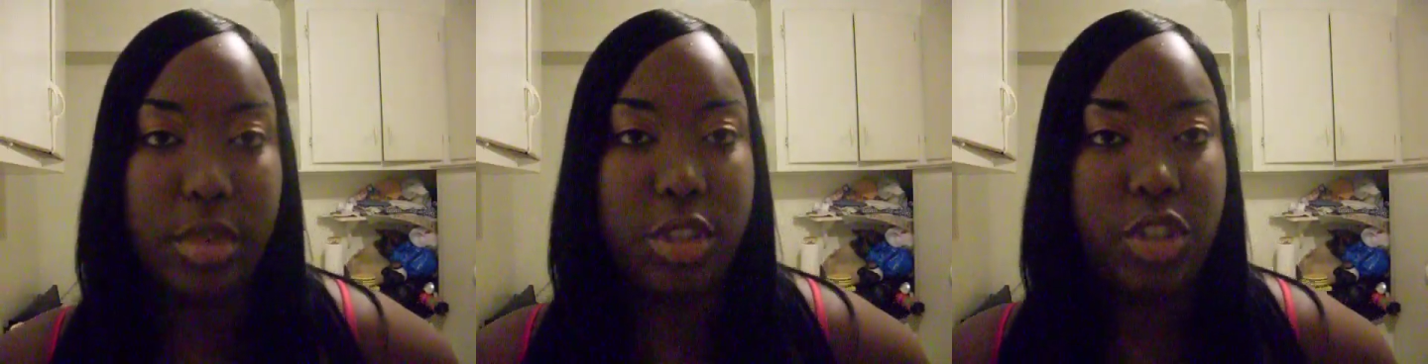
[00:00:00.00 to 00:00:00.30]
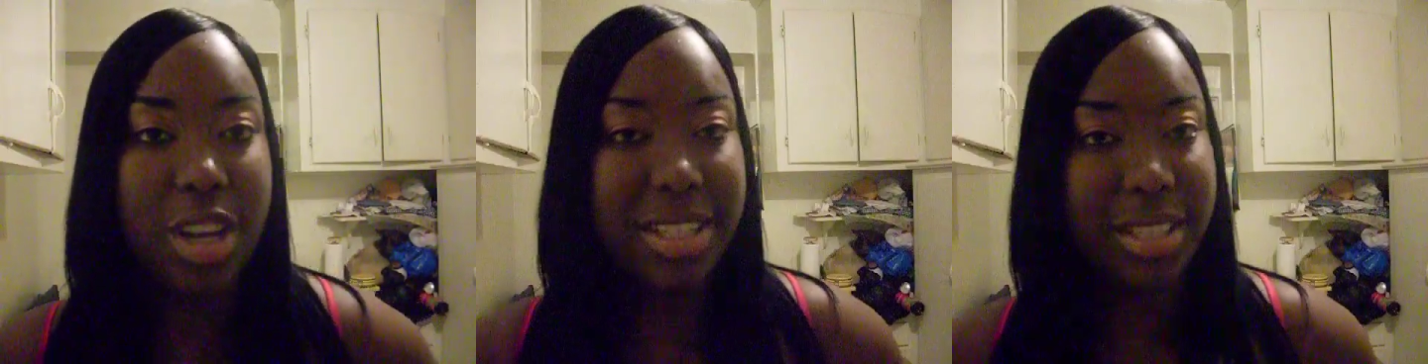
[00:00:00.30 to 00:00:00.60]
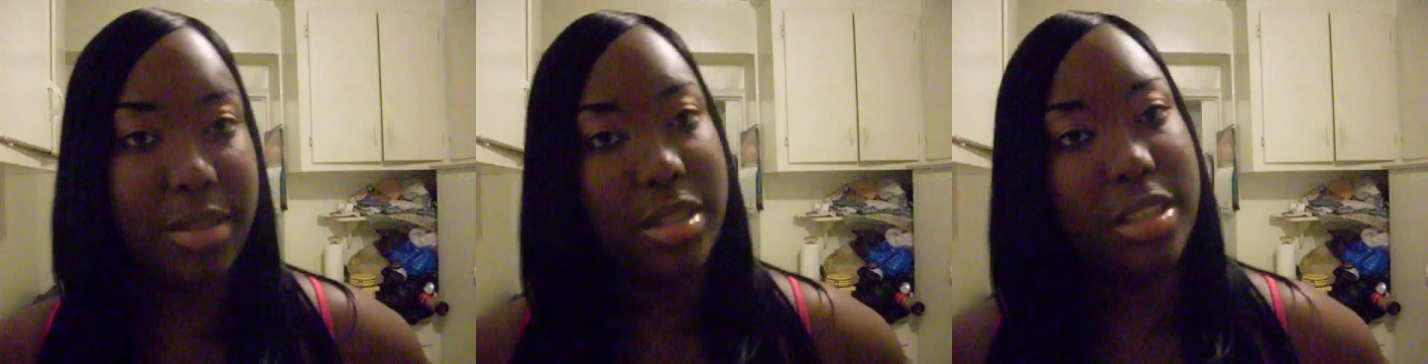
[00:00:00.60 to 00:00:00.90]

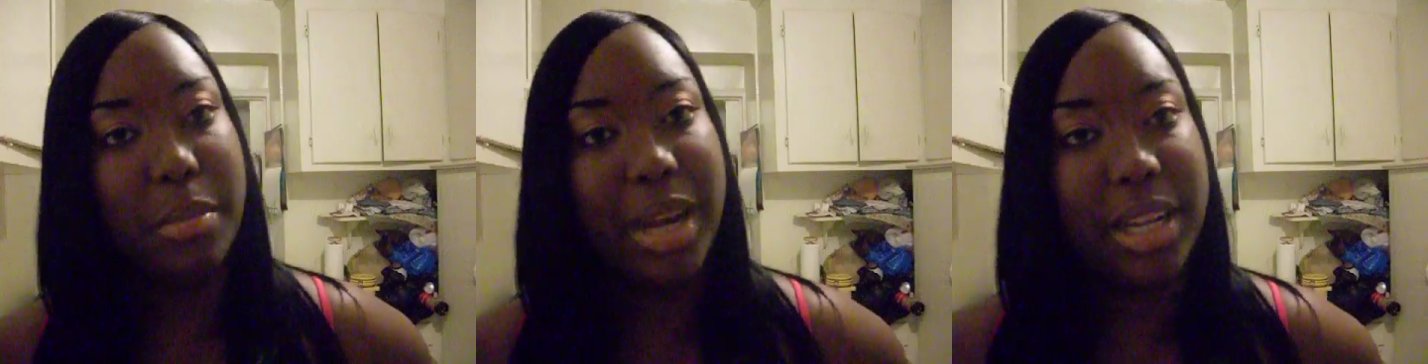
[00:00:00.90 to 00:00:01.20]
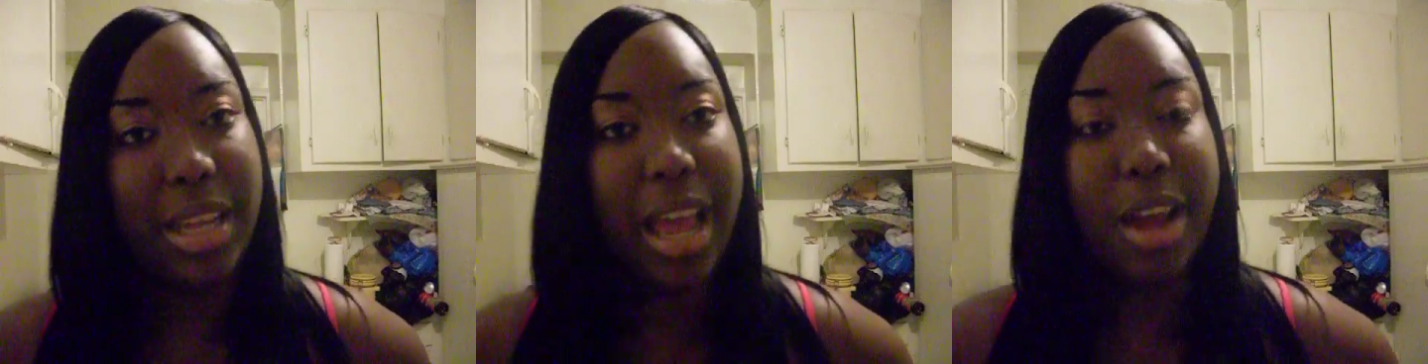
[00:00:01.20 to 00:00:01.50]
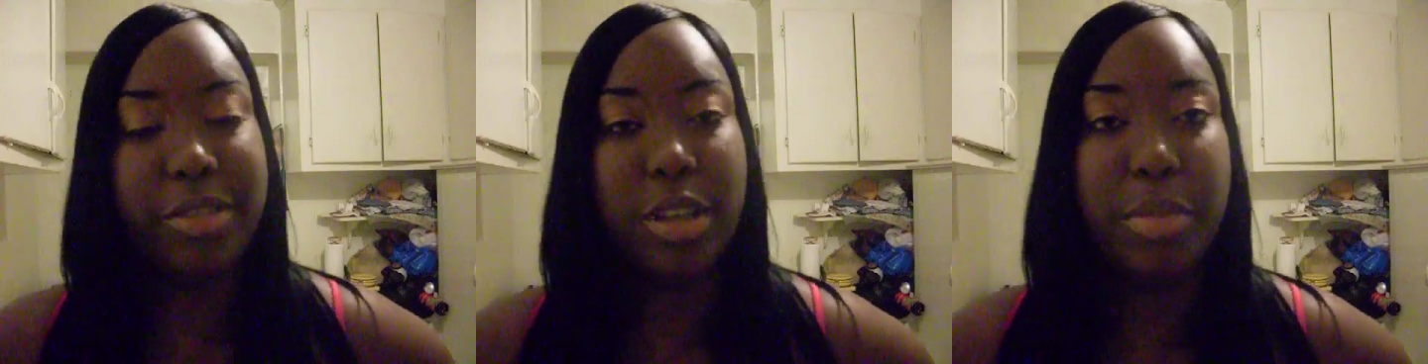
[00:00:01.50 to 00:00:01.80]
trust somebody
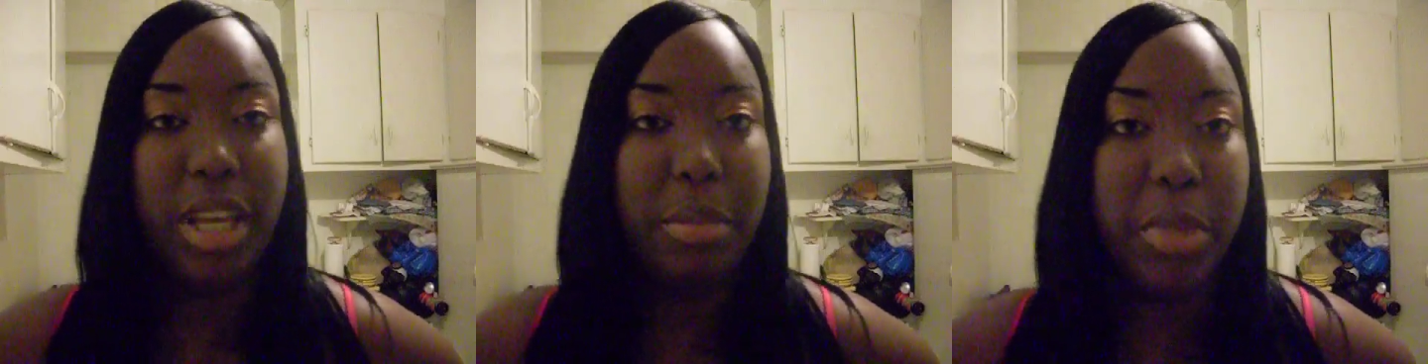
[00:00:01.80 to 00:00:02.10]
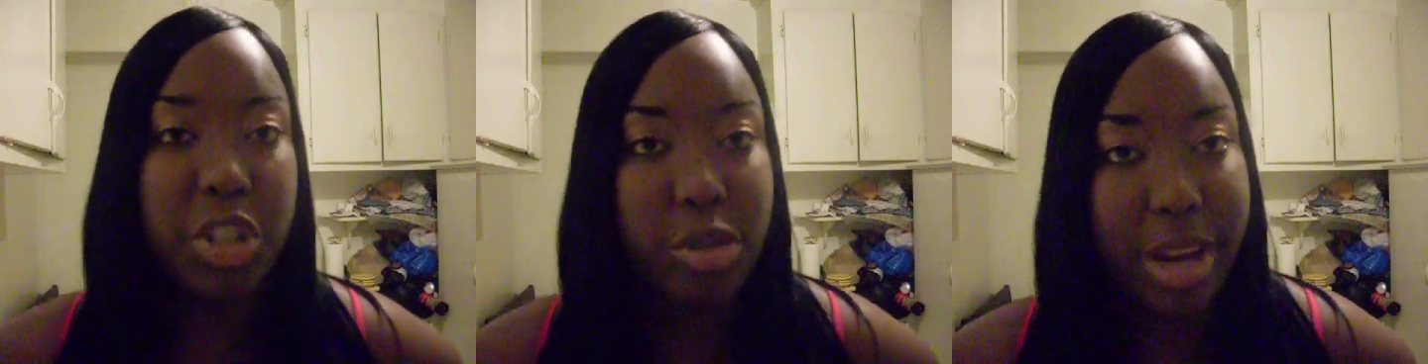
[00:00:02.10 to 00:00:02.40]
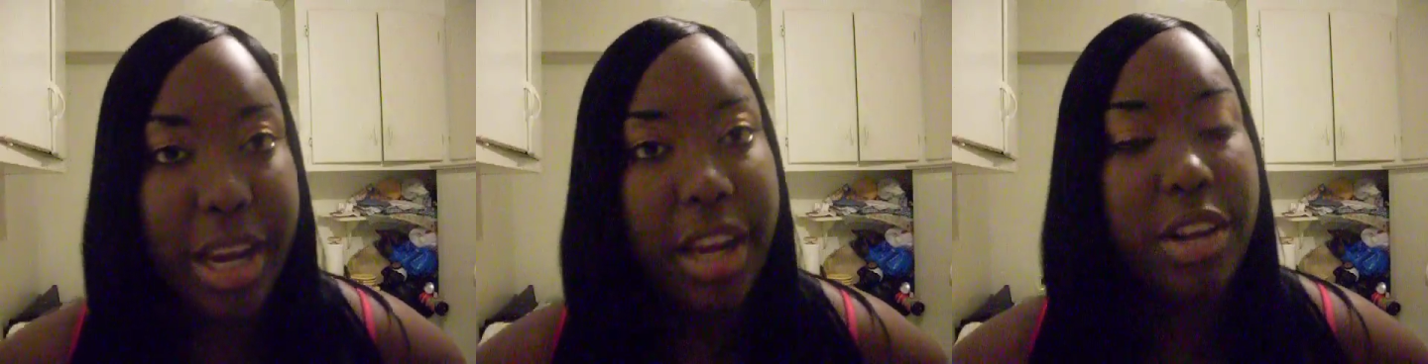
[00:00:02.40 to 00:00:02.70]
after being
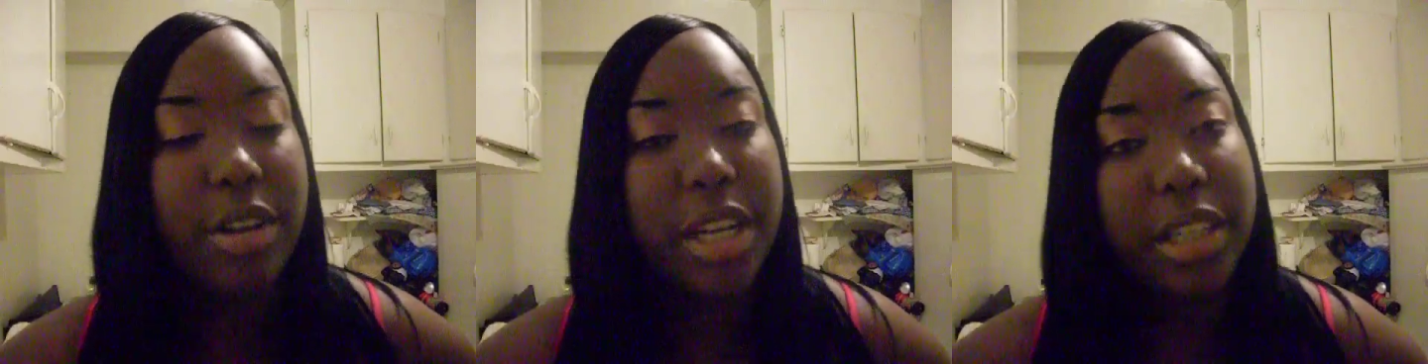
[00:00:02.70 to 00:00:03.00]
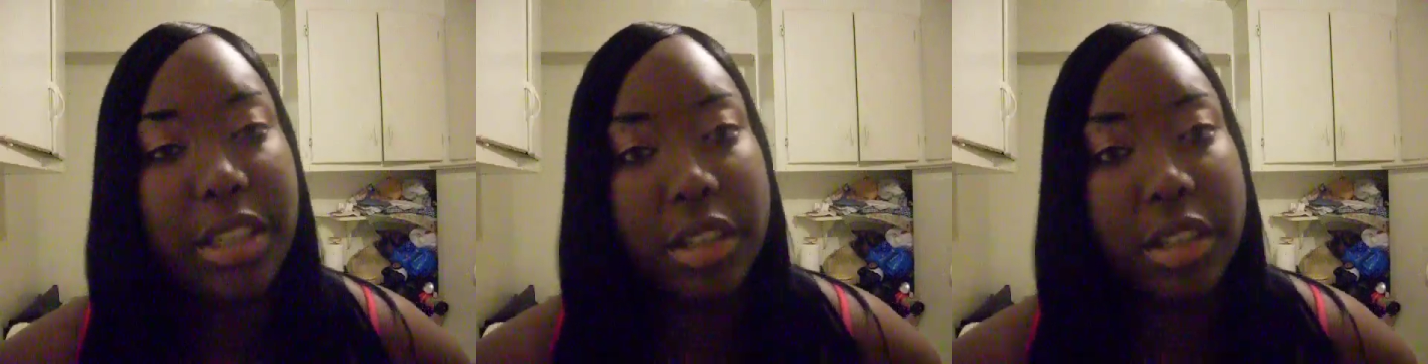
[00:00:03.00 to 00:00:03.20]
betrayed or,